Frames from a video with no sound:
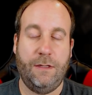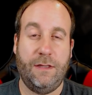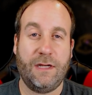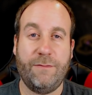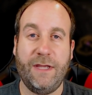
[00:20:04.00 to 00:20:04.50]

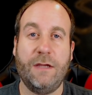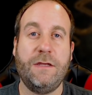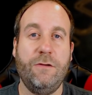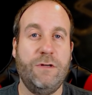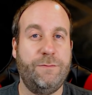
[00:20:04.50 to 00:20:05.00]
That could be a
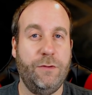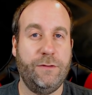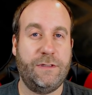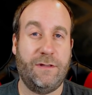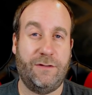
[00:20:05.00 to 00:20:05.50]
huge
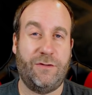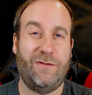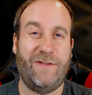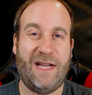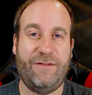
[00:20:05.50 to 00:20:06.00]
boost to the
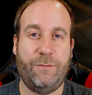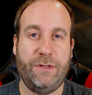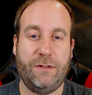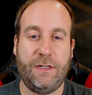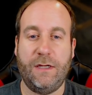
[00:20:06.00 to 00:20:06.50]

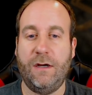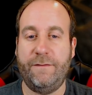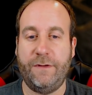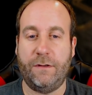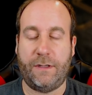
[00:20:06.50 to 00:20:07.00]
survivability
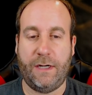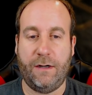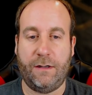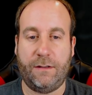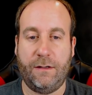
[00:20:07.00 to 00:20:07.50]
of your
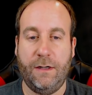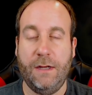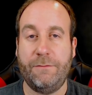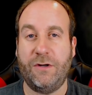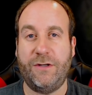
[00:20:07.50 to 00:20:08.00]
character,
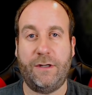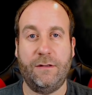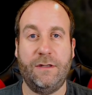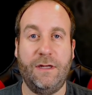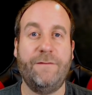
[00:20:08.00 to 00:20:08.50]

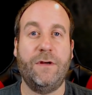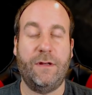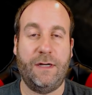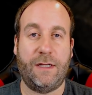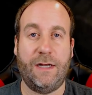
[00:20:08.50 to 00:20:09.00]
particularly if you're
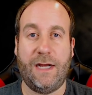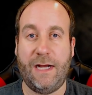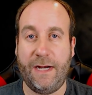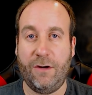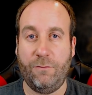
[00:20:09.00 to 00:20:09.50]
going to get a
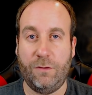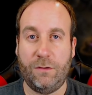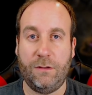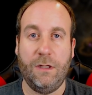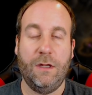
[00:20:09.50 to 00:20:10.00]
higher
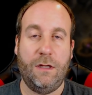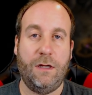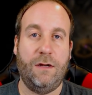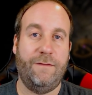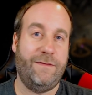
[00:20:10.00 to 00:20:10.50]
roll
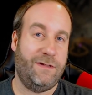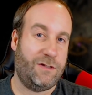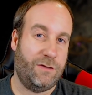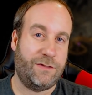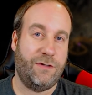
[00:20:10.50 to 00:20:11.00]
of
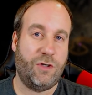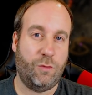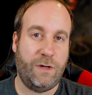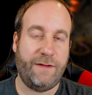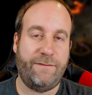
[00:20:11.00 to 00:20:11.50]
closer to
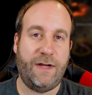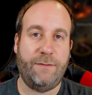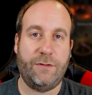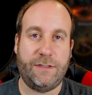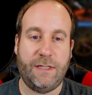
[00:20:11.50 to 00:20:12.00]

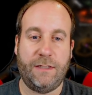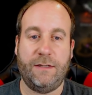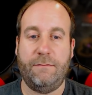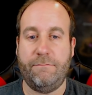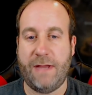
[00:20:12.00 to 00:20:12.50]
25%
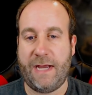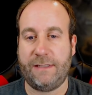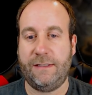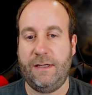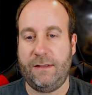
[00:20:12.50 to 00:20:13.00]

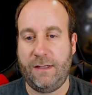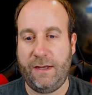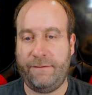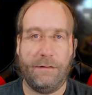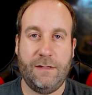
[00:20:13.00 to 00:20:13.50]
max
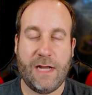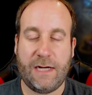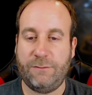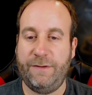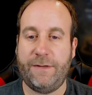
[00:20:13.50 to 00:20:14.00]
life.
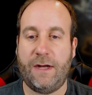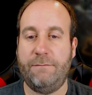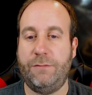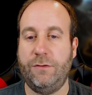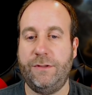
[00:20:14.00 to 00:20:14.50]
Next, we've got a
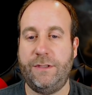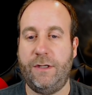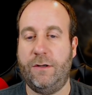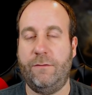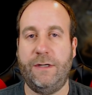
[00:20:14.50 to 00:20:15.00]
boost to
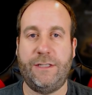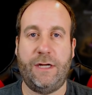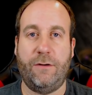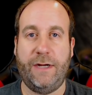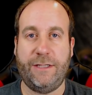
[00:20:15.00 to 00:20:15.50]
your
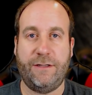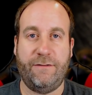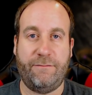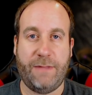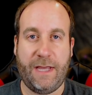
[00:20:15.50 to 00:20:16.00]
regeneration
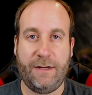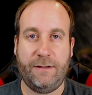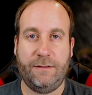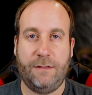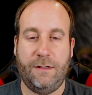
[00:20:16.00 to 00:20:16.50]
of
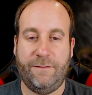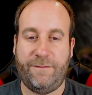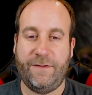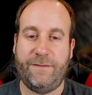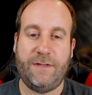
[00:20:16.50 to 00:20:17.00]
mana of
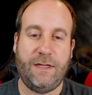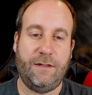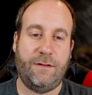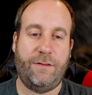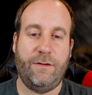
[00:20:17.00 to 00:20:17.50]

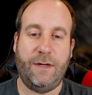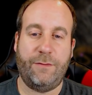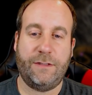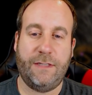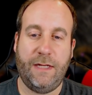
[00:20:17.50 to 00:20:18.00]
15 to
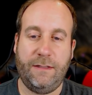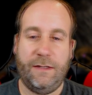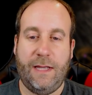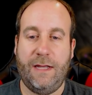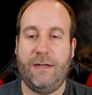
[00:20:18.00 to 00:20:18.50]
30%
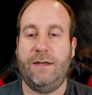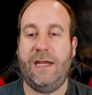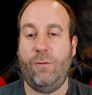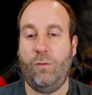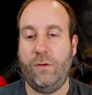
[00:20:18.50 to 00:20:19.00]
and
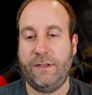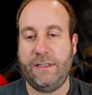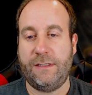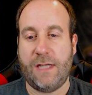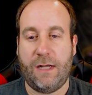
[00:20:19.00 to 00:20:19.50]
a really
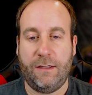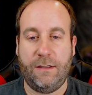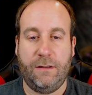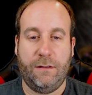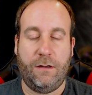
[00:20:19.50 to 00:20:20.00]

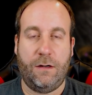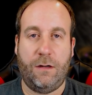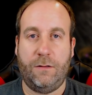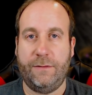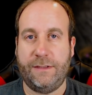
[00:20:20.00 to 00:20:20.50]
solid
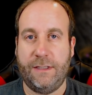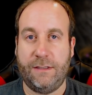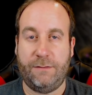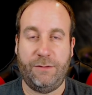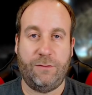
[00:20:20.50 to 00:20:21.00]
all
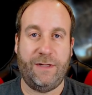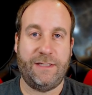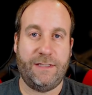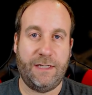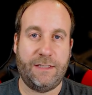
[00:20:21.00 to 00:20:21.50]
resist between
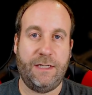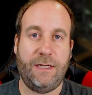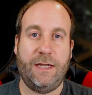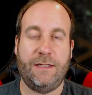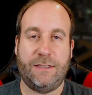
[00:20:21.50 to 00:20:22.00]

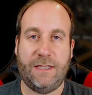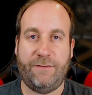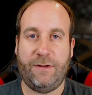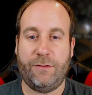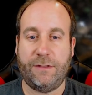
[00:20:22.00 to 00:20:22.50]
60 and
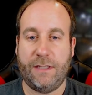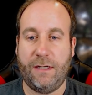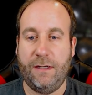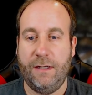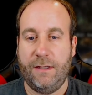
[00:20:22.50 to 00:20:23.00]
70%.
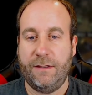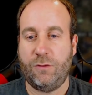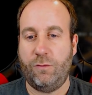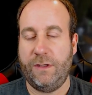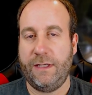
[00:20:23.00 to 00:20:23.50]

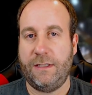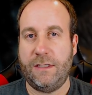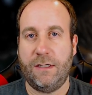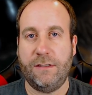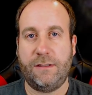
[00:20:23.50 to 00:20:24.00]
This really
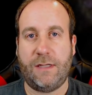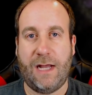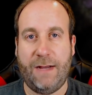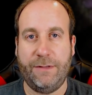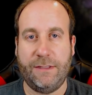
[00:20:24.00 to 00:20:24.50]
does
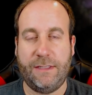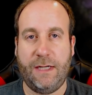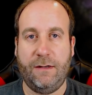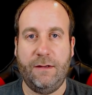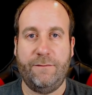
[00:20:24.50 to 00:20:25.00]

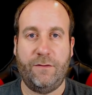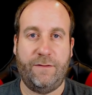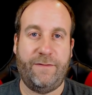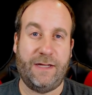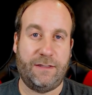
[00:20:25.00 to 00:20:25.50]
compensate for the
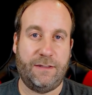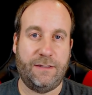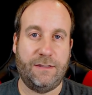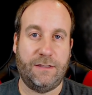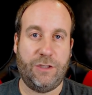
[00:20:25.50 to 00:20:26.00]
fact that
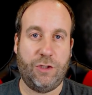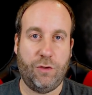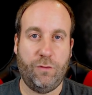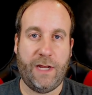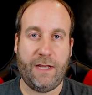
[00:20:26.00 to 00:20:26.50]
this is a
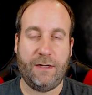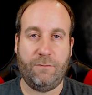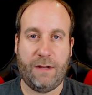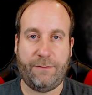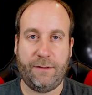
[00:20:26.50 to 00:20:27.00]
two-handed
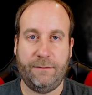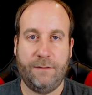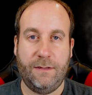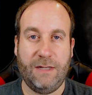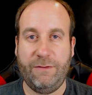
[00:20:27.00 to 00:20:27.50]
weapon.
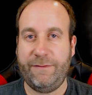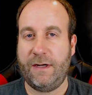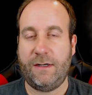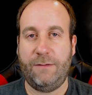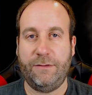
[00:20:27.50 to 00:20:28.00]
Then we've
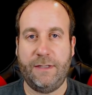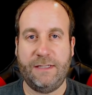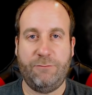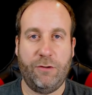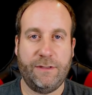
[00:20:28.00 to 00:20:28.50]
got a couple
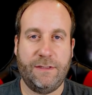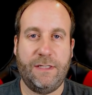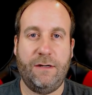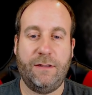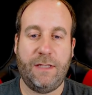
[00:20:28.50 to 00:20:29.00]
nice bonuses
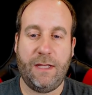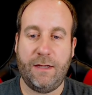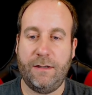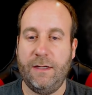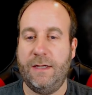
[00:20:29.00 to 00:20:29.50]
here at the
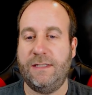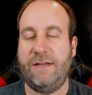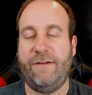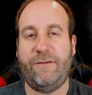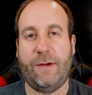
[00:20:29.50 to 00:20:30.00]
end,
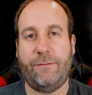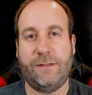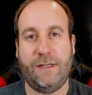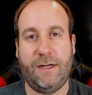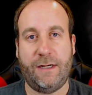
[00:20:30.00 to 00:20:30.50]

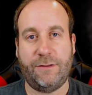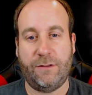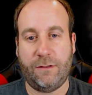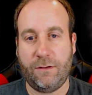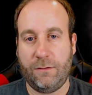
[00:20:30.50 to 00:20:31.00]
75%
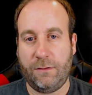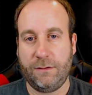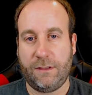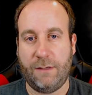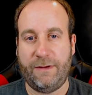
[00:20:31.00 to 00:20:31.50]
extra
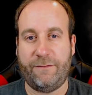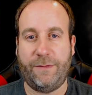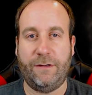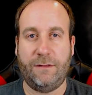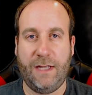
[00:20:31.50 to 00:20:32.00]
gold coming
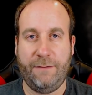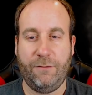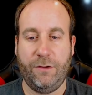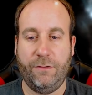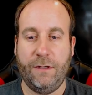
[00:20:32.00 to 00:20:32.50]
from your Lem
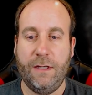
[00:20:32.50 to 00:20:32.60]
rune,